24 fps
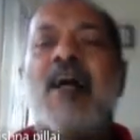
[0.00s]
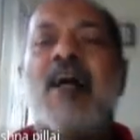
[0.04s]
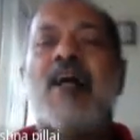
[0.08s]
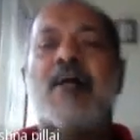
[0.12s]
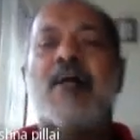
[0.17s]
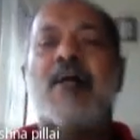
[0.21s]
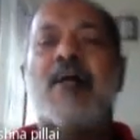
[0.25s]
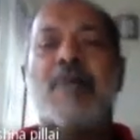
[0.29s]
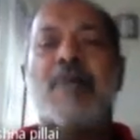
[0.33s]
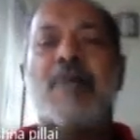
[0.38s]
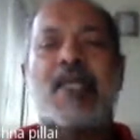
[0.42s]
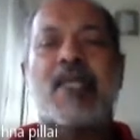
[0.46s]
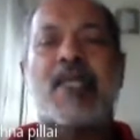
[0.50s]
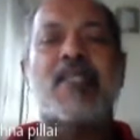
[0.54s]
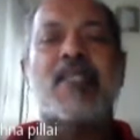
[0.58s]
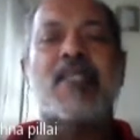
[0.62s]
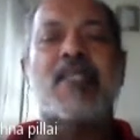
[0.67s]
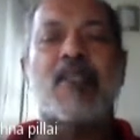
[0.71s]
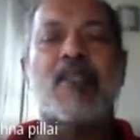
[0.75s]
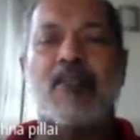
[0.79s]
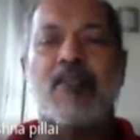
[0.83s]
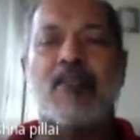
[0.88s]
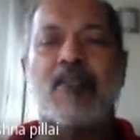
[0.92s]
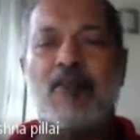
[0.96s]
a
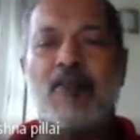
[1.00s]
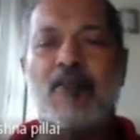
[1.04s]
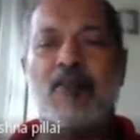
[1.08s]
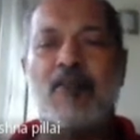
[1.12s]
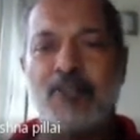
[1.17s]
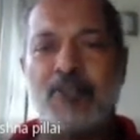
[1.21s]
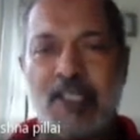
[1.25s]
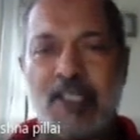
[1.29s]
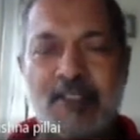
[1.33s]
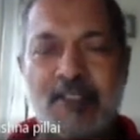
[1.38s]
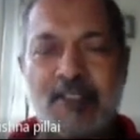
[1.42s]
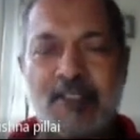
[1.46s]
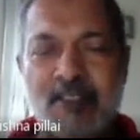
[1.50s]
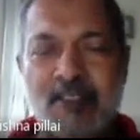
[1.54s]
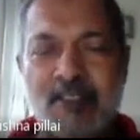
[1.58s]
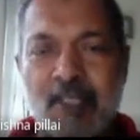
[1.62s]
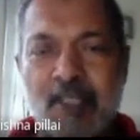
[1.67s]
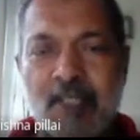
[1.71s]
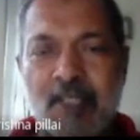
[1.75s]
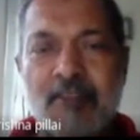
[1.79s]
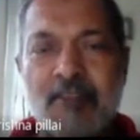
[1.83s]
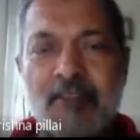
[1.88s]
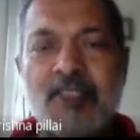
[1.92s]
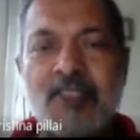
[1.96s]
mechanical oscillator.
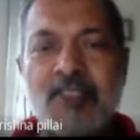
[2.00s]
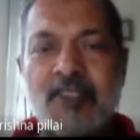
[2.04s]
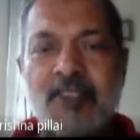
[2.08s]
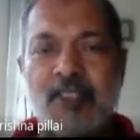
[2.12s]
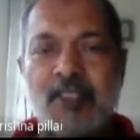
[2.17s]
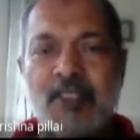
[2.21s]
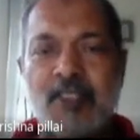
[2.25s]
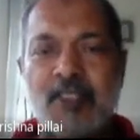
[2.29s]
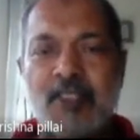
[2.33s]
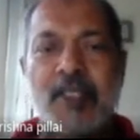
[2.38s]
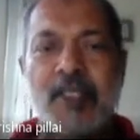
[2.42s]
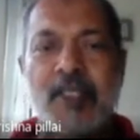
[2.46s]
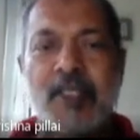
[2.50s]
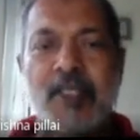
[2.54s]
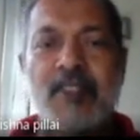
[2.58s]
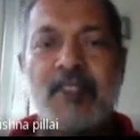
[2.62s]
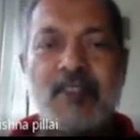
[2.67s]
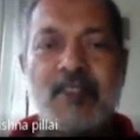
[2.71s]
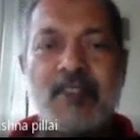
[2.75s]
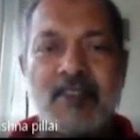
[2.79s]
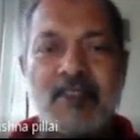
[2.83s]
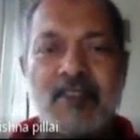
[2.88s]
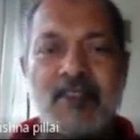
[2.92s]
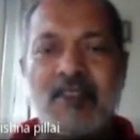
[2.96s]
That means a
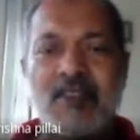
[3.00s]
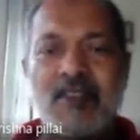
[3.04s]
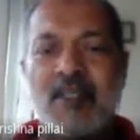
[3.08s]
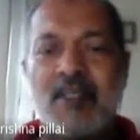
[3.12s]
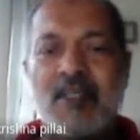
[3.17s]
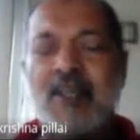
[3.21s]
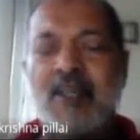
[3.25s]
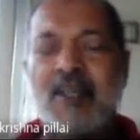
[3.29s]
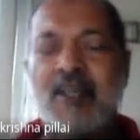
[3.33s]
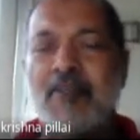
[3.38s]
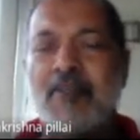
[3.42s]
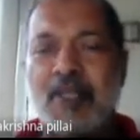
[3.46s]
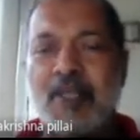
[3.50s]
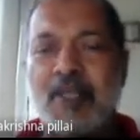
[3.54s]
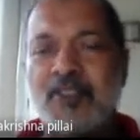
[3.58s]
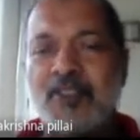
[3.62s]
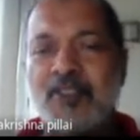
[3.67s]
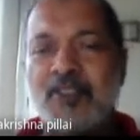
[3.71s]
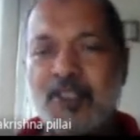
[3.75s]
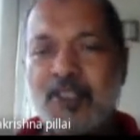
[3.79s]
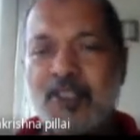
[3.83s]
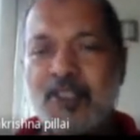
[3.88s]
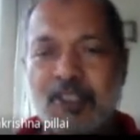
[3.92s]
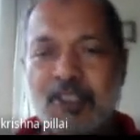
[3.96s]
spring and a
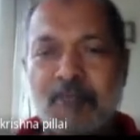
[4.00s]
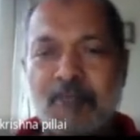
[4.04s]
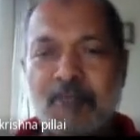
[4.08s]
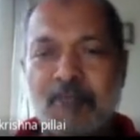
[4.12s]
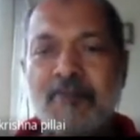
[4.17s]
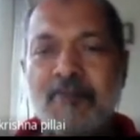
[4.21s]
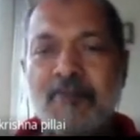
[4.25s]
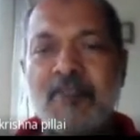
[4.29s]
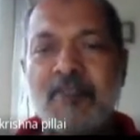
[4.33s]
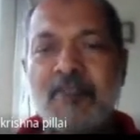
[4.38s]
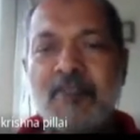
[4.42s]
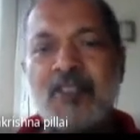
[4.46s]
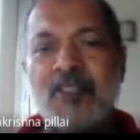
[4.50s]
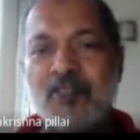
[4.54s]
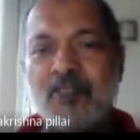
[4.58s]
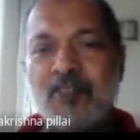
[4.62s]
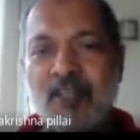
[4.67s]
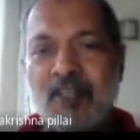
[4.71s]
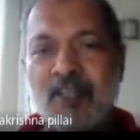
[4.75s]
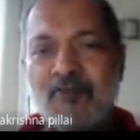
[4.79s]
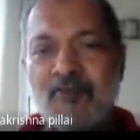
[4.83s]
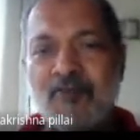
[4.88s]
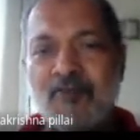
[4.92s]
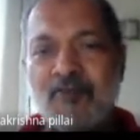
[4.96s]
mass system. So
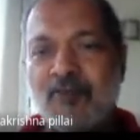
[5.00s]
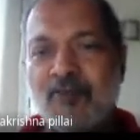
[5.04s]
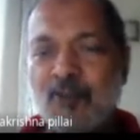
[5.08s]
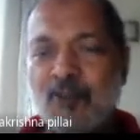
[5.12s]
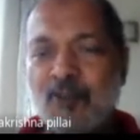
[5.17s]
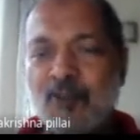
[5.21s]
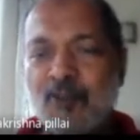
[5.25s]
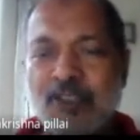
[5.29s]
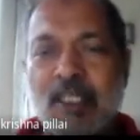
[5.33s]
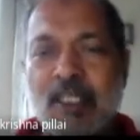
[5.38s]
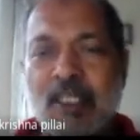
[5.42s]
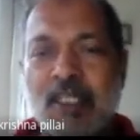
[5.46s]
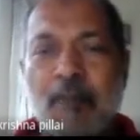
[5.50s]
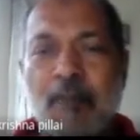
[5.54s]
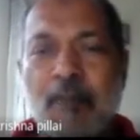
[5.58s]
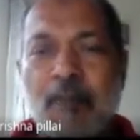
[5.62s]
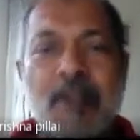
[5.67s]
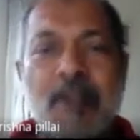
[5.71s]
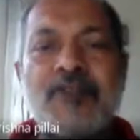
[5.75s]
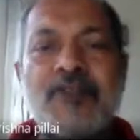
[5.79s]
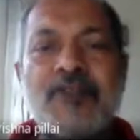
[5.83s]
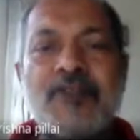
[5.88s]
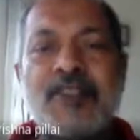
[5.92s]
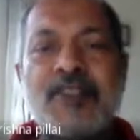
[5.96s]
you have used a
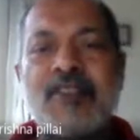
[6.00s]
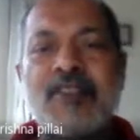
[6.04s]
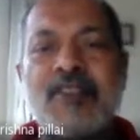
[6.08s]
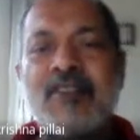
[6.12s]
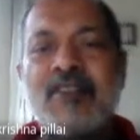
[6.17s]
coupled